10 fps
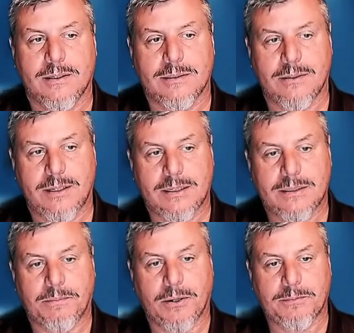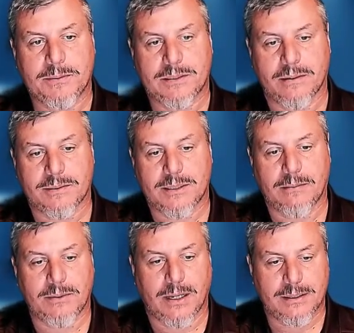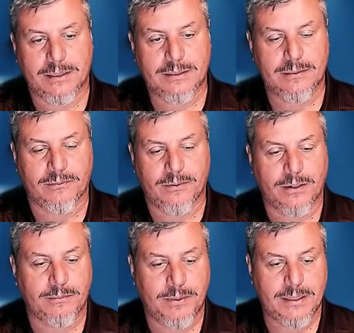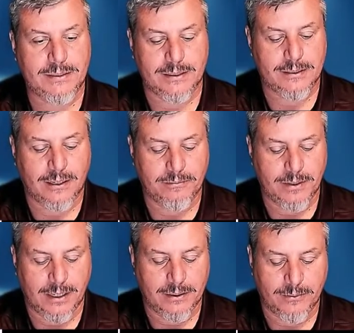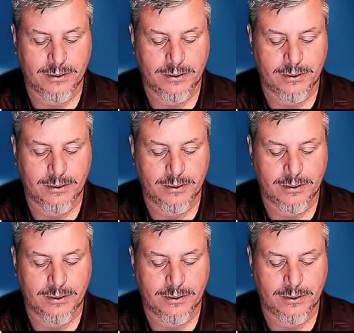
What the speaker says: So that's the purpose of subnetting. This is a very basic subnetting.